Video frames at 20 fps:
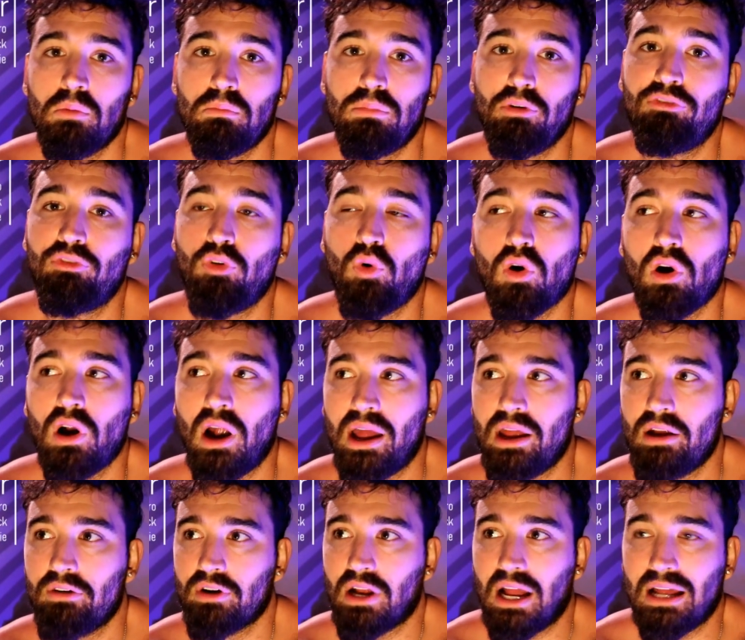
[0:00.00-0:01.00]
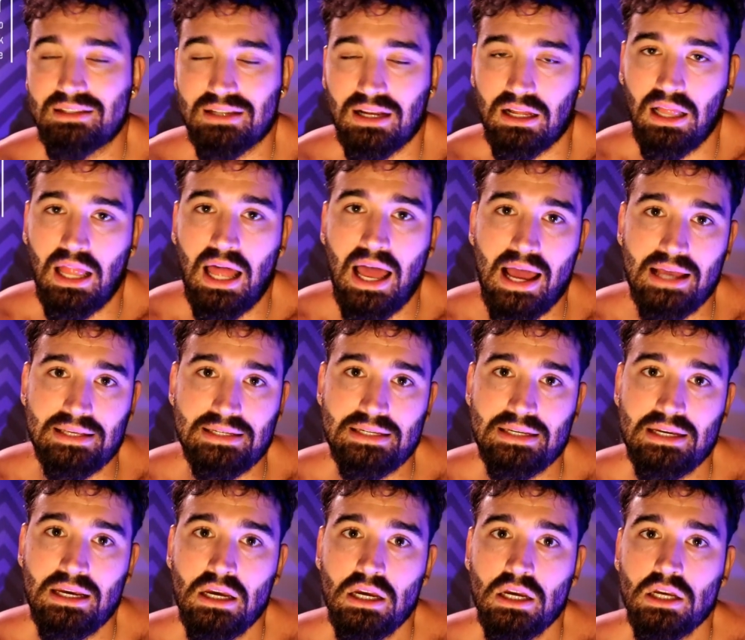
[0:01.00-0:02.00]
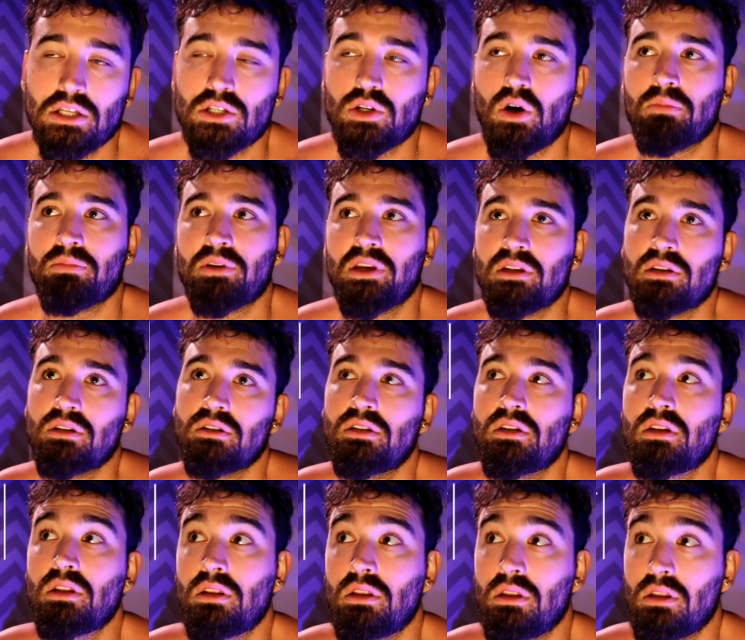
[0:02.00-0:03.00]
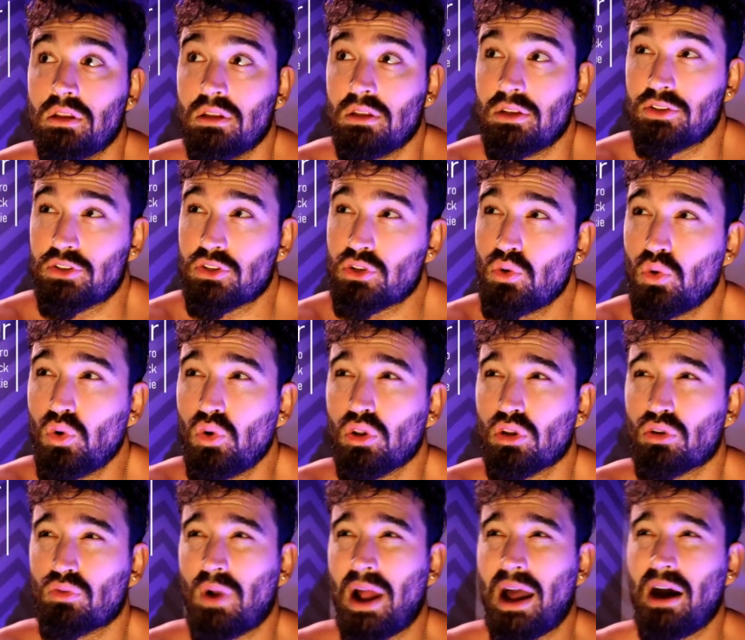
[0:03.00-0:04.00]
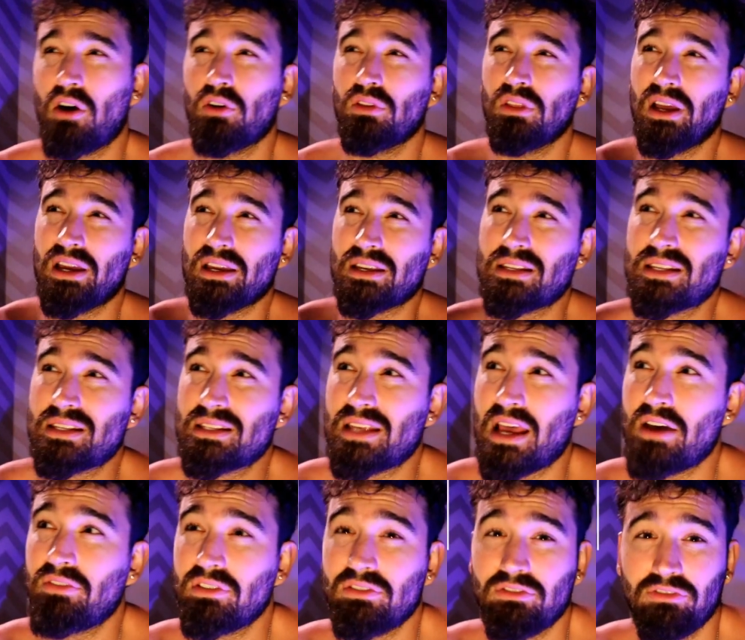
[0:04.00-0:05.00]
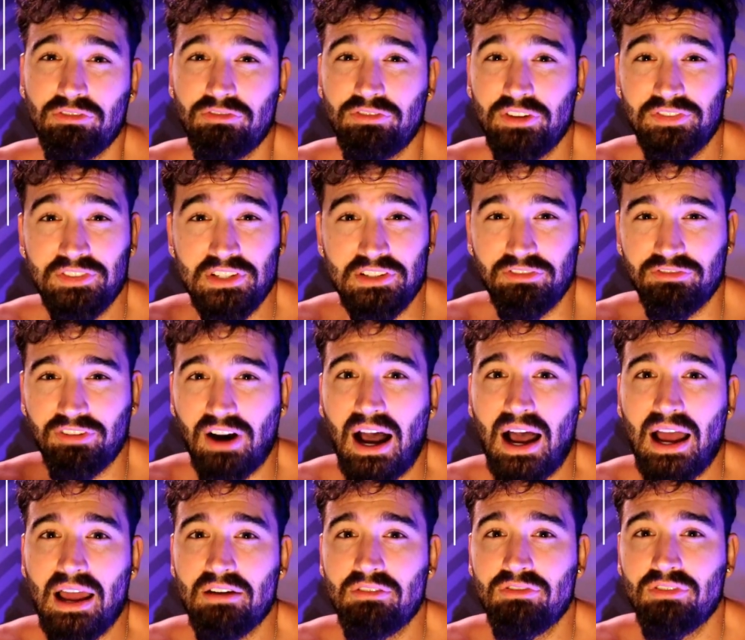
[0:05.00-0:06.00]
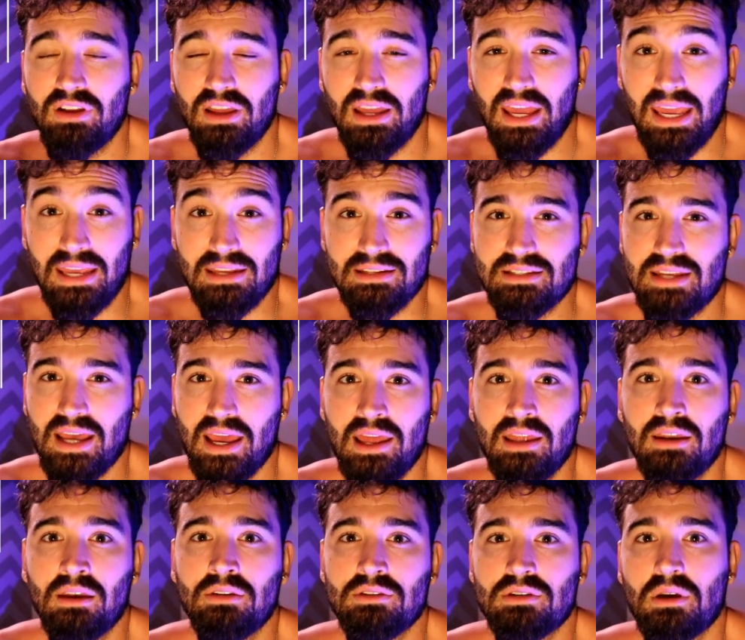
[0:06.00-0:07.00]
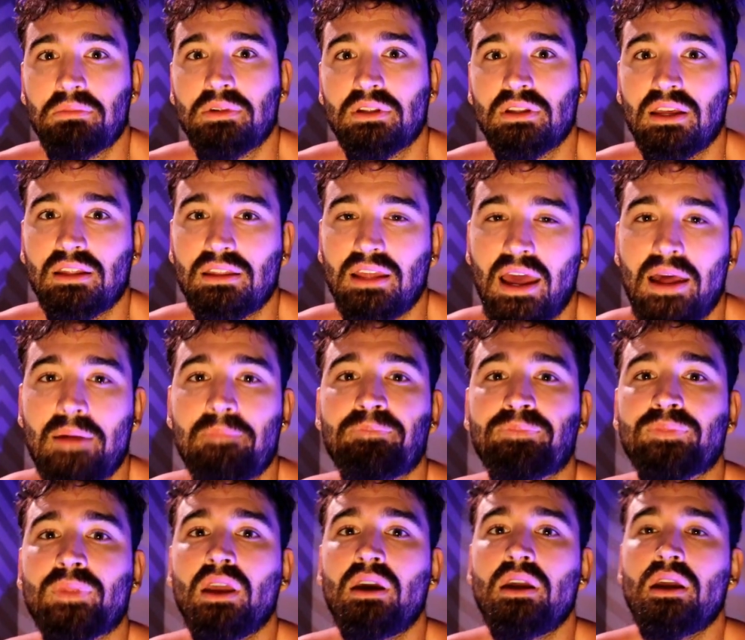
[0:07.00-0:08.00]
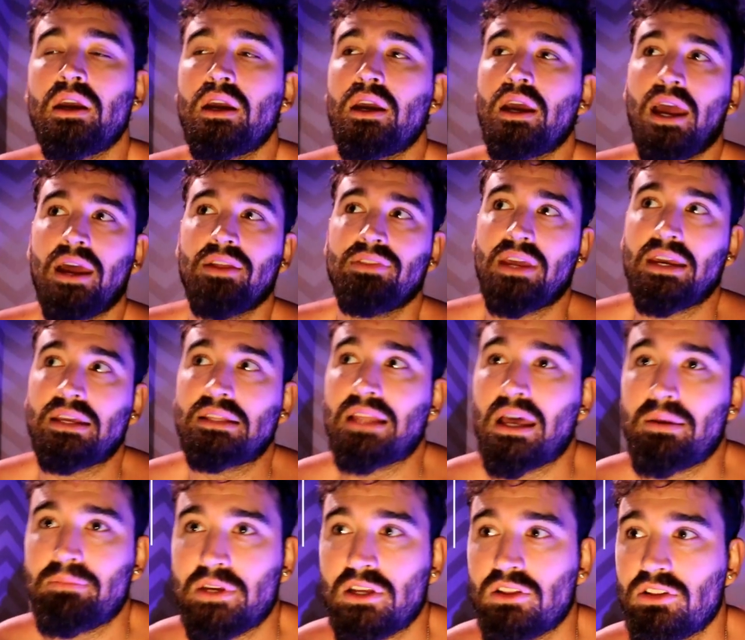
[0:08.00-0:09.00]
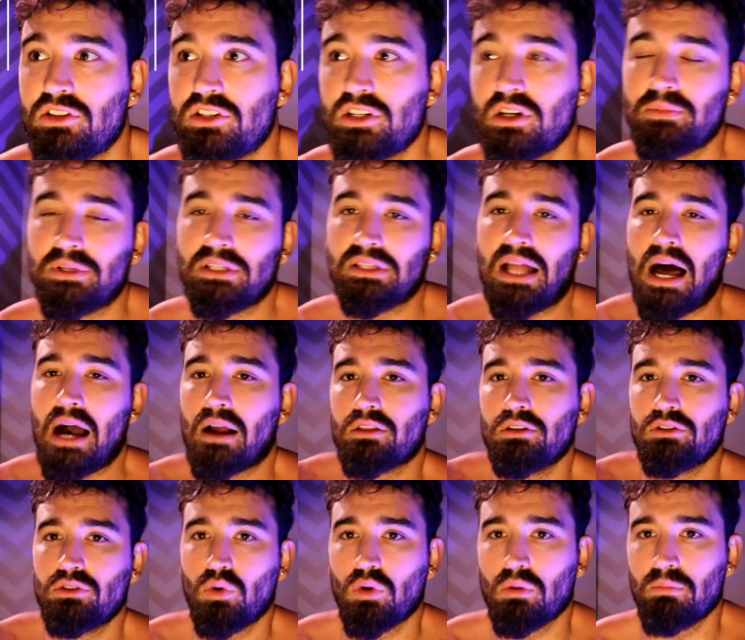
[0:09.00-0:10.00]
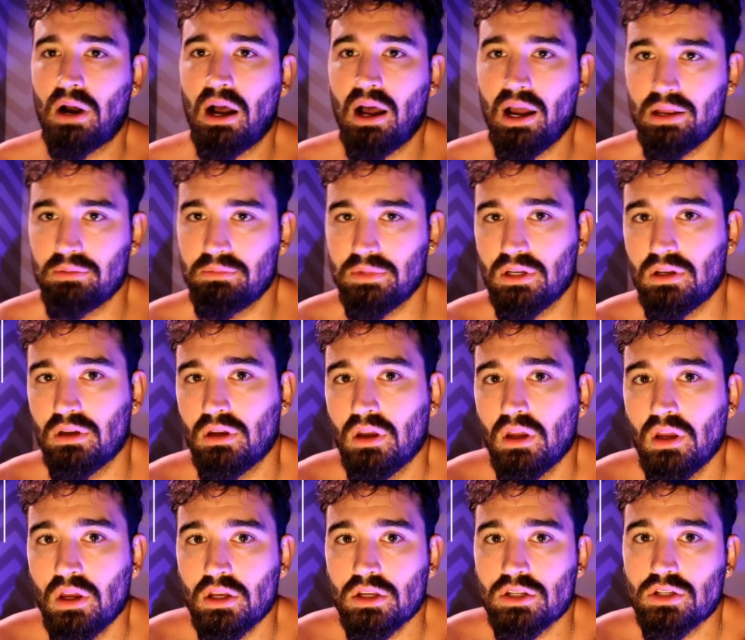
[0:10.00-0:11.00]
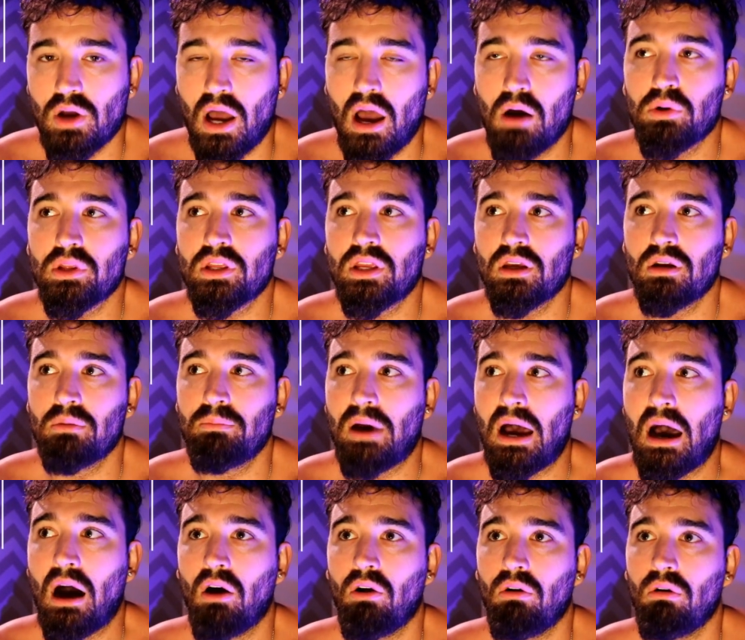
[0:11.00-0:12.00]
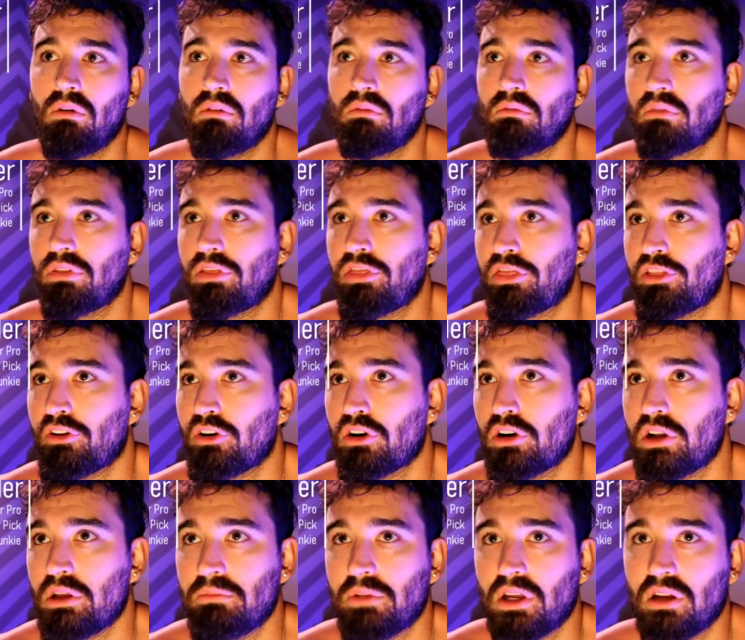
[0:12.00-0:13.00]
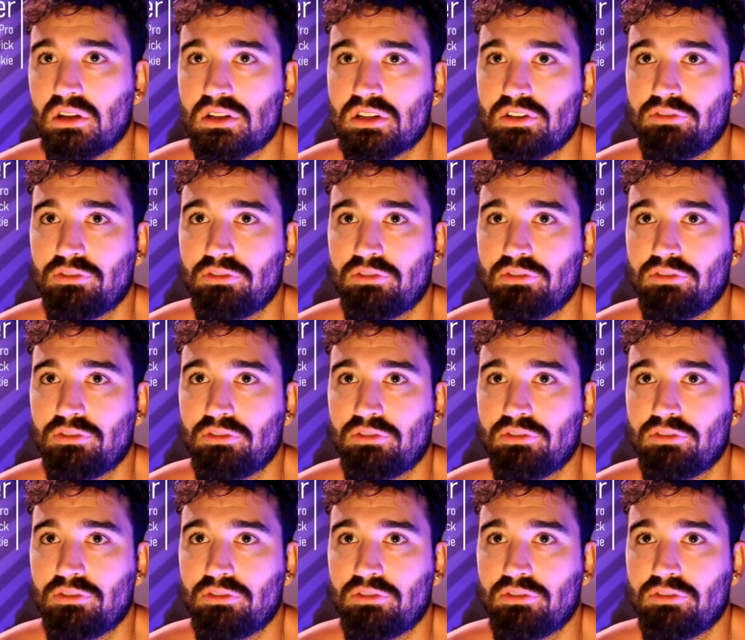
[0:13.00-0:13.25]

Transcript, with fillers: before I ever got to class. So I'm getting to the school around like 7:55, 8:10, something like that. And they let me in the gym and locked the door behind me. So I would get about 30 minutes